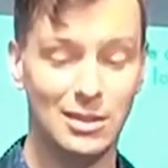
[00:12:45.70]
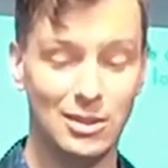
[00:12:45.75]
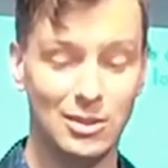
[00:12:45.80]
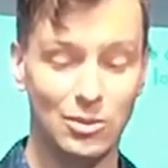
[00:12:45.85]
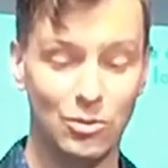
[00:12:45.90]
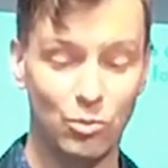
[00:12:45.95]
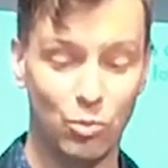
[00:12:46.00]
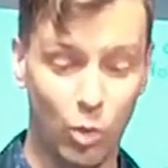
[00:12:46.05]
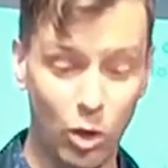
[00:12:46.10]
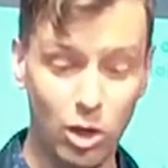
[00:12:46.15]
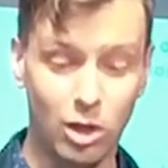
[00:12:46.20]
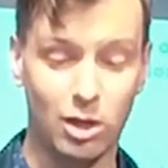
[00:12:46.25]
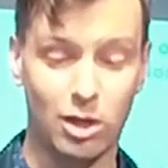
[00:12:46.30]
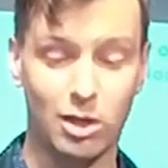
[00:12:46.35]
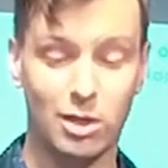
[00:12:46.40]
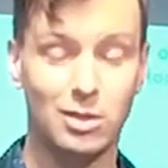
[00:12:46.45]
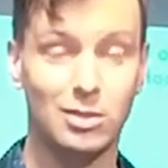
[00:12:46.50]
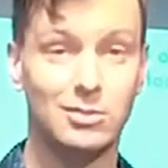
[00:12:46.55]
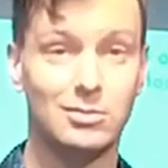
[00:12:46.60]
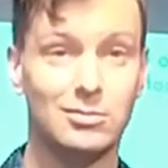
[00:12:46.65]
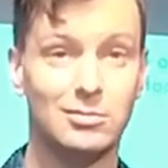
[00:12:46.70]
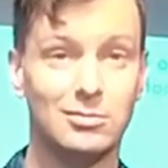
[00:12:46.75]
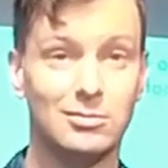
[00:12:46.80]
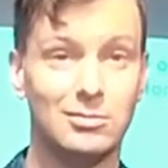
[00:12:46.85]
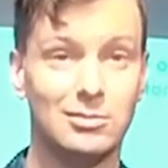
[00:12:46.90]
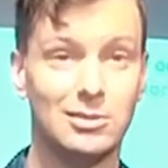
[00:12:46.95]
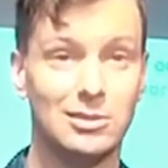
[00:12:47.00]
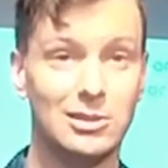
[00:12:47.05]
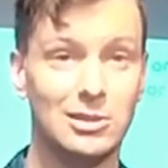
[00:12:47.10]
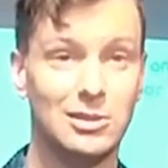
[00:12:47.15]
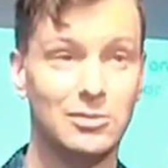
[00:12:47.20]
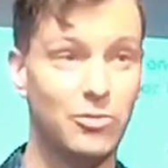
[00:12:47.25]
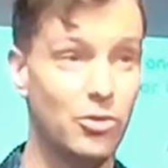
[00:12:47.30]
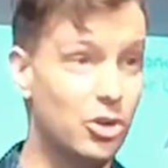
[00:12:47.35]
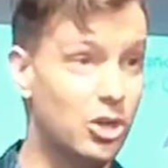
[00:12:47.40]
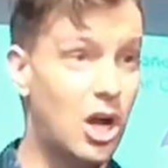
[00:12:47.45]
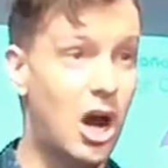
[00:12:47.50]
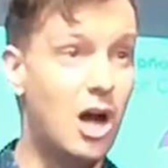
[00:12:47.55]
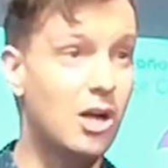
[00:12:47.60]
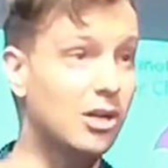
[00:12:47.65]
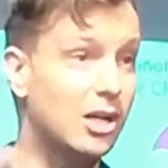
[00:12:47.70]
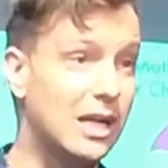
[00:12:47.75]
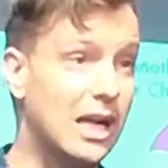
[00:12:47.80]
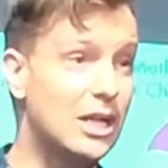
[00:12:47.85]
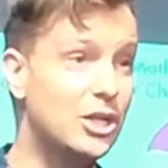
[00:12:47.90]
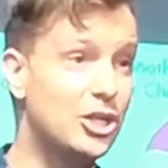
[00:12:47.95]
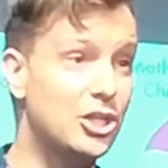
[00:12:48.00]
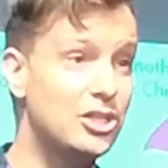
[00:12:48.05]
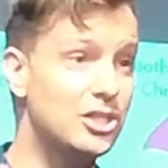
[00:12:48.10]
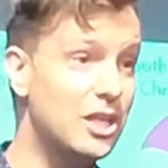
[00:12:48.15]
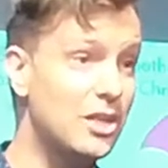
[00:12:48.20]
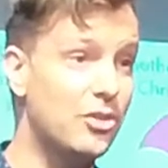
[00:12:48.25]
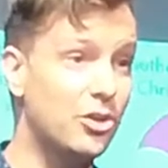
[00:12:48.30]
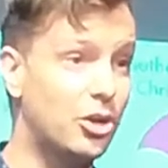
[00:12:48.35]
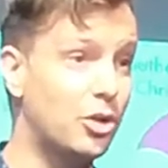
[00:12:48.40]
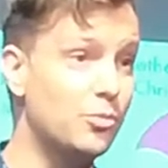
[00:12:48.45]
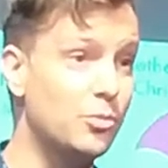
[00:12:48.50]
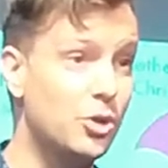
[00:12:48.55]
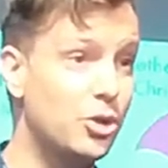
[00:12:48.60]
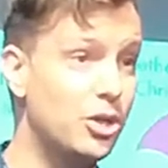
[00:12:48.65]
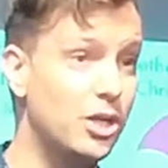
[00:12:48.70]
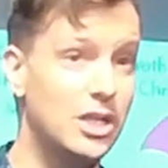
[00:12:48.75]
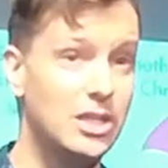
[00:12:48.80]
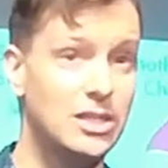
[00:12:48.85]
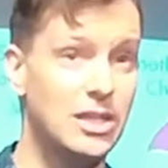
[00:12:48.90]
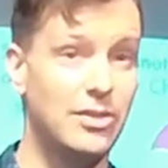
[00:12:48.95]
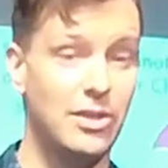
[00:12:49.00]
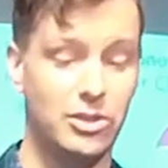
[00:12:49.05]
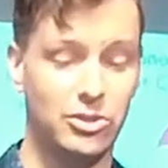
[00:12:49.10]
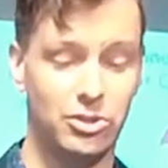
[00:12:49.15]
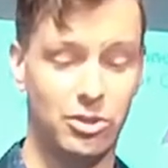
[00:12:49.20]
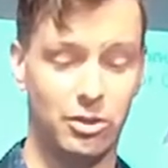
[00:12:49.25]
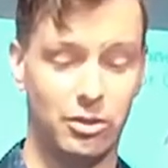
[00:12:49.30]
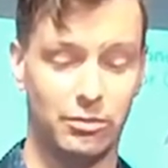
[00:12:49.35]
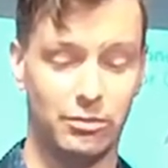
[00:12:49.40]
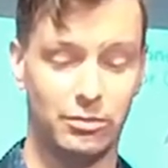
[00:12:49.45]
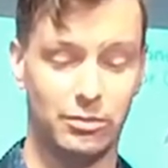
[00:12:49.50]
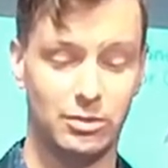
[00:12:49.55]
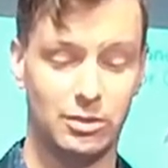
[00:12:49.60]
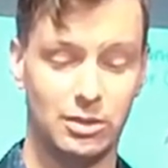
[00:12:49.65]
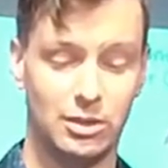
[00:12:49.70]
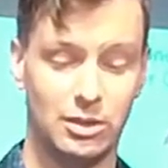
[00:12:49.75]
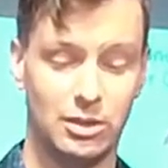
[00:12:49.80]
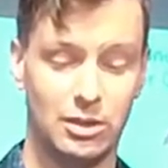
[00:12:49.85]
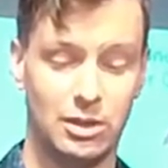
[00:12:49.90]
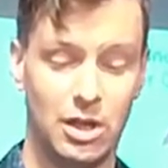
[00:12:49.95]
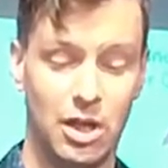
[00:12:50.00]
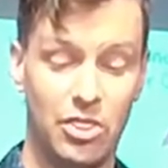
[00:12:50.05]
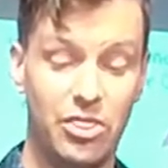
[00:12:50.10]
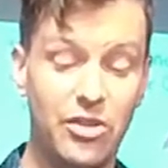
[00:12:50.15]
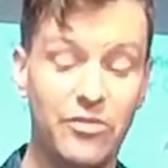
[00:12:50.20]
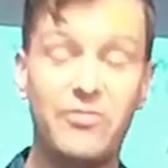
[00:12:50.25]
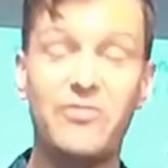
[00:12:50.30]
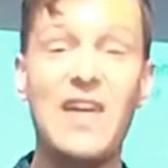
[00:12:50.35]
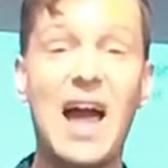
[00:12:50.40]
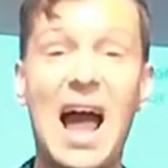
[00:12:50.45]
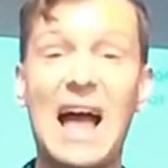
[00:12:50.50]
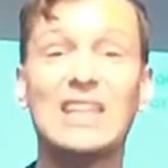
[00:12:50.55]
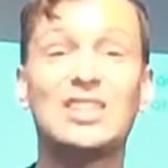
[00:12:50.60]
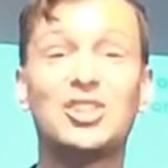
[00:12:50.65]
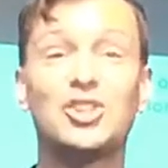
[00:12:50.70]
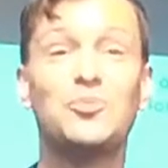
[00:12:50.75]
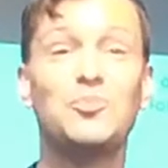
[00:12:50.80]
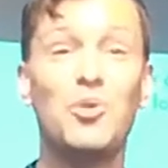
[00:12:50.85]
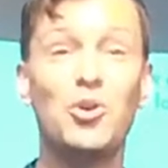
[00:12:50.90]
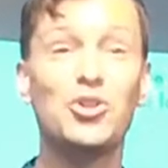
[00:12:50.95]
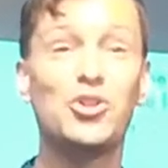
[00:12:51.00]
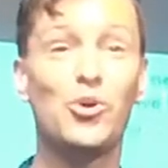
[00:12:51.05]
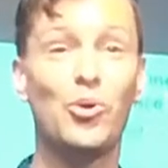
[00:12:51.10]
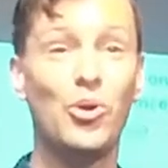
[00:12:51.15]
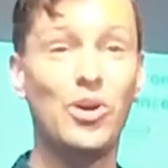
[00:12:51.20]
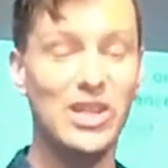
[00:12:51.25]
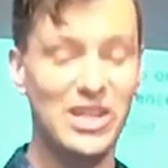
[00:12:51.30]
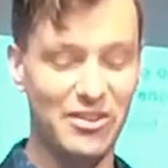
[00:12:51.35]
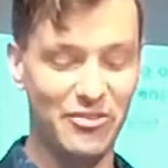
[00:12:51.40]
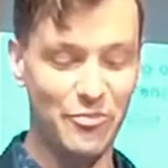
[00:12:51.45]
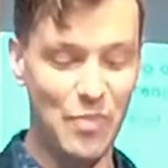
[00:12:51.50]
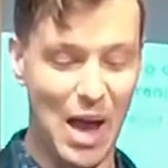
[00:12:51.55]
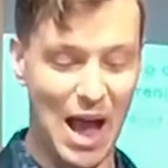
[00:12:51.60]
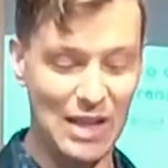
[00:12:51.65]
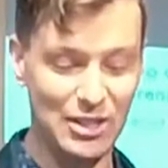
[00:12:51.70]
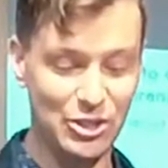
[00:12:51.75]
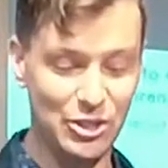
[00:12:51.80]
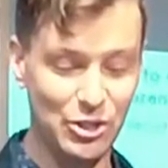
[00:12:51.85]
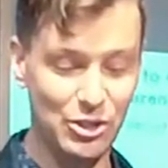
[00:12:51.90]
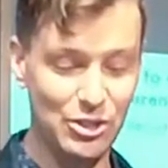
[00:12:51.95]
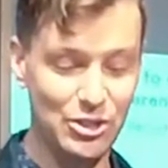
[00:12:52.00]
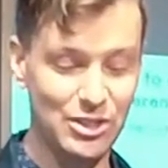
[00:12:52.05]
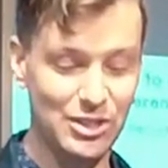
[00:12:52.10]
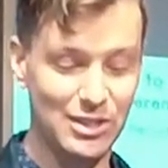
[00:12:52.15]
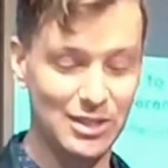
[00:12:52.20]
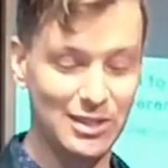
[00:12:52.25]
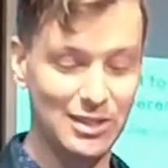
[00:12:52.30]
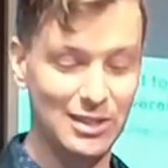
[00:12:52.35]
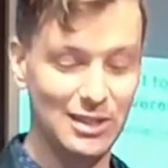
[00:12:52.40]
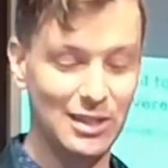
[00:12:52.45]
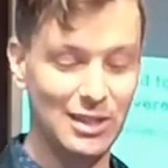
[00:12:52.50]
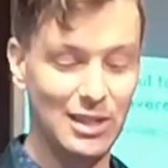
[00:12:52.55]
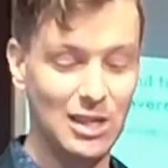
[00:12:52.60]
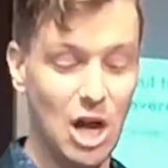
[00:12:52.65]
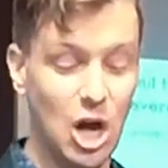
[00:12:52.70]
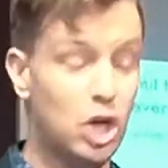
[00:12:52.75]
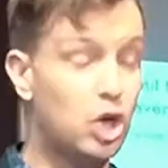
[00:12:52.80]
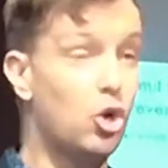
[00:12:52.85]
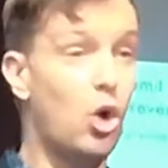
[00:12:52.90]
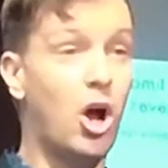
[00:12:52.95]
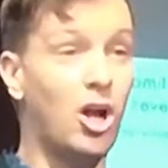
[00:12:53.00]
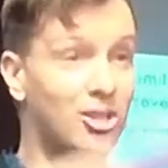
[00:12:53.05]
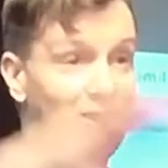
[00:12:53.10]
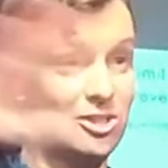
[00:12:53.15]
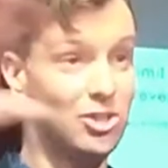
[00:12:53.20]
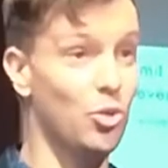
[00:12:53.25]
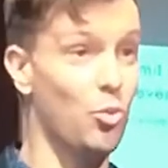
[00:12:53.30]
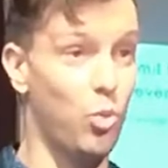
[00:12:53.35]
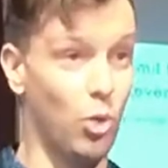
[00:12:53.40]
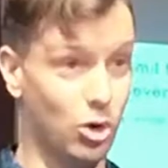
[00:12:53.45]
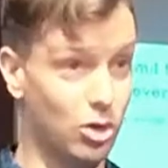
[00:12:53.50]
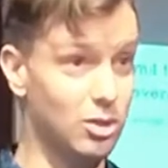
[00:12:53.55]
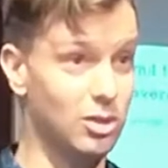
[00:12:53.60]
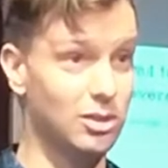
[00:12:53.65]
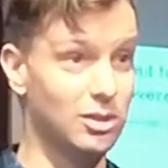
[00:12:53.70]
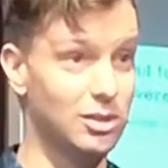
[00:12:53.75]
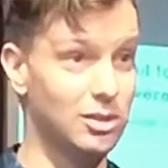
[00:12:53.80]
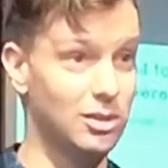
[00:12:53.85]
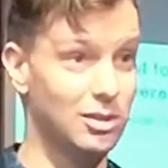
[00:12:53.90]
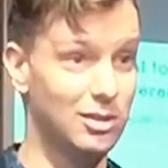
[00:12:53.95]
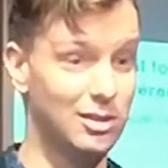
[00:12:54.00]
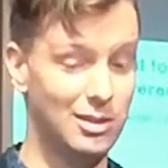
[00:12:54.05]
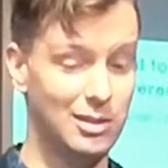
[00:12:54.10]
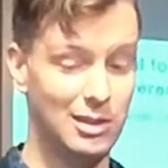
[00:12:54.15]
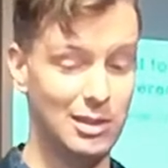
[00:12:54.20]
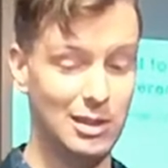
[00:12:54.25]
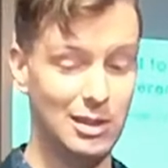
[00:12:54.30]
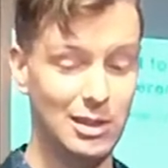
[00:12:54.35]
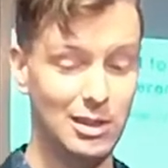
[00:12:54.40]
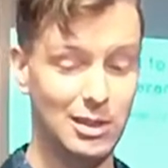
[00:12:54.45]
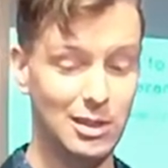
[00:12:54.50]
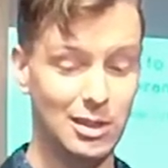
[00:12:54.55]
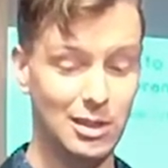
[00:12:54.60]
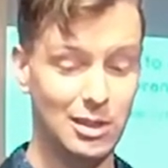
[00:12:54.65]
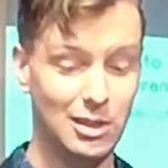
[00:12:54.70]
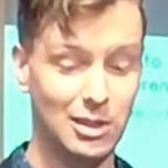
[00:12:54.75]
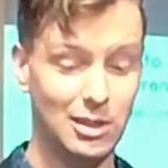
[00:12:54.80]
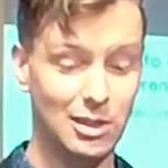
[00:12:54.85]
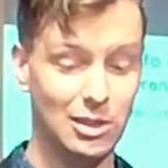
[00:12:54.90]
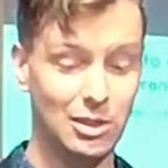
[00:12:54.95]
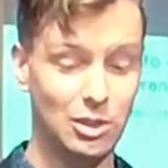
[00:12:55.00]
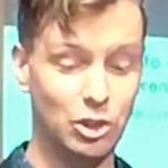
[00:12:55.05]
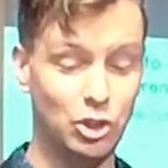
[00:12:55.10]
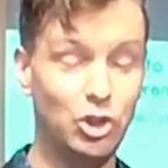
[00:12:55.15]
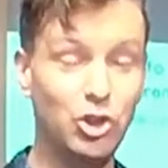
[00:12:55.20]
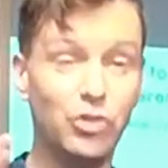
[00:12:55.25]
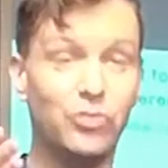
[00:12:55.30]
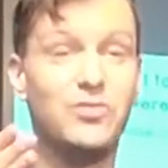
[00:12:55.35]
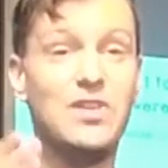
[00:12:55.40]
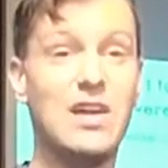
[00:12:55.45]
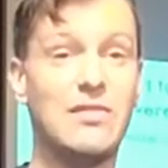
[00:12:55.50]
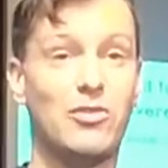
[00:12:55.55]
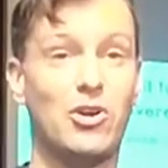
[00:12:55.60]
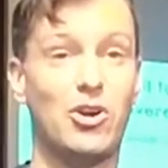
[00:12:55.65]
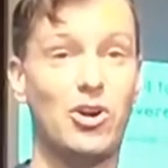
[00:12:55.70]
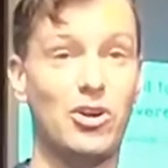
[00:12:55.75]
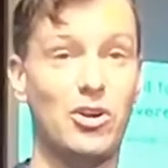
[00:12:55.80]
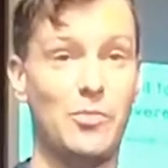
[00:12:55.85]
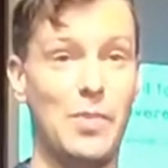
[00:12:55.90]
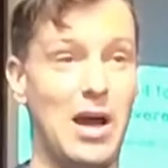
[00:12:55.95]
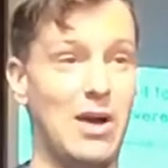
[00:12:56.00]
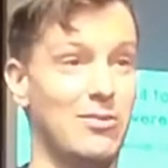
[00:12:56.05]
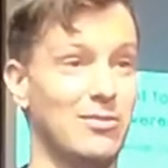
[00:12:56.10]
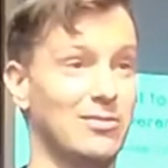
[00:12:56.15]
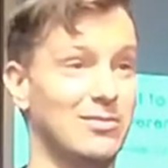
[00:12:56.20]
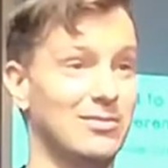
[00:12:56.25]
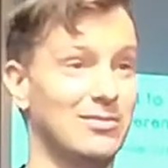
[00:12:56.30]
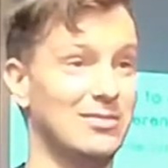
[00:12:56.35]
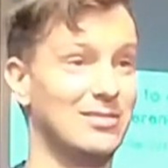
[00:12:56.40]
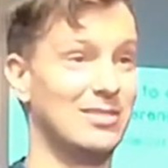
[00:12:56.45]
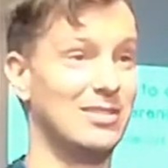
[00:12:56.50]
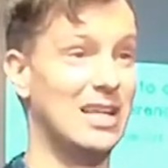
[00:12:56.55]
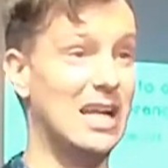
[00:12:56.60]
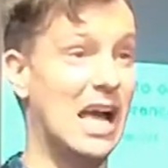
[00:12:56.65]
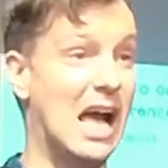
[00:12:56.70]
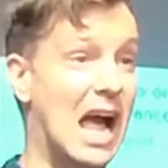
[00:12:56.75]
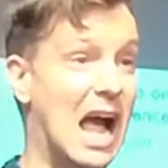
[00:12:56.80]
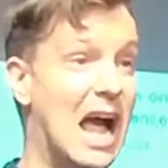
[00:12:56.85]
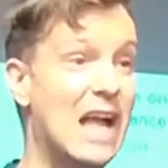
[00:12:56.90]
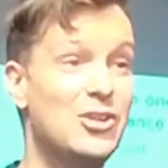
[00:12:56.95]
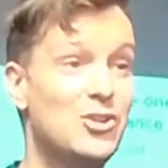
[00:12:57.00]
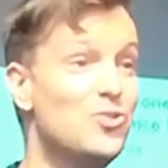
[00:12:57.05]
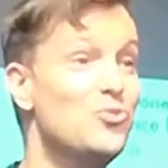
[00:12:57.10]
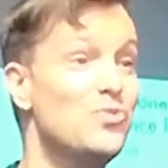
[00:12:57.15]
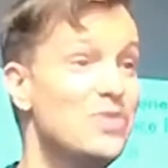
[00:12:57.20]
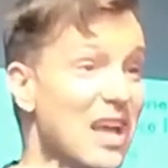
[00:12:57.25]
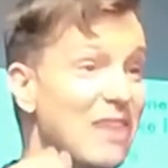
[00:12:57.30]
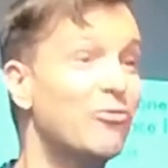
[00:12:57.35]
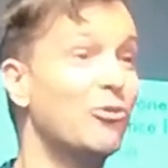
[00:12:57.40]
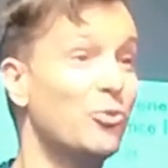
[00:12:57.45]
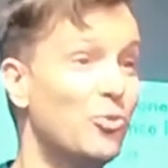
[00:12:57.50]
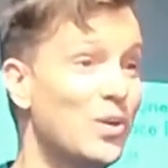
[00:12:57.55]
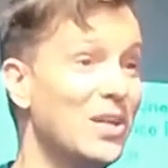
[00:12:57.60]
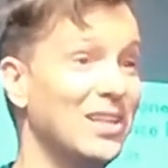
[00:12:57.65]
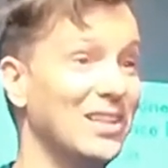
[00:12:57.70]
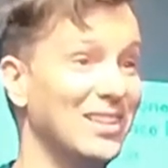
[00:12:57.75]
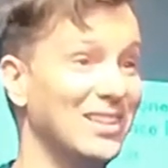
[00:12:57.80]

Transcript: work for the congregations and the communities that they serve. The vast majority of pastors across the world, you've never heard about, and you never will,